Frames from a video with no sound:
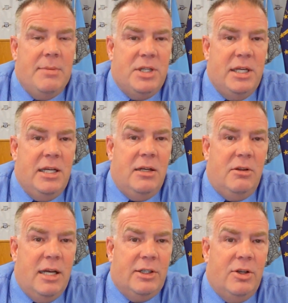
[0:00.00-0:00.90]
scene and
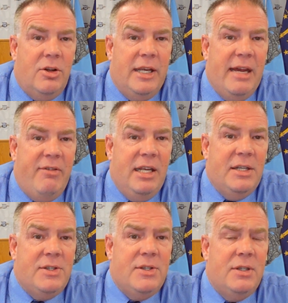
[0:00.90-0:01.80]
collected all the
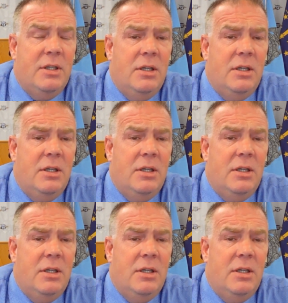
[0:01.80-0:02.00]
evidence,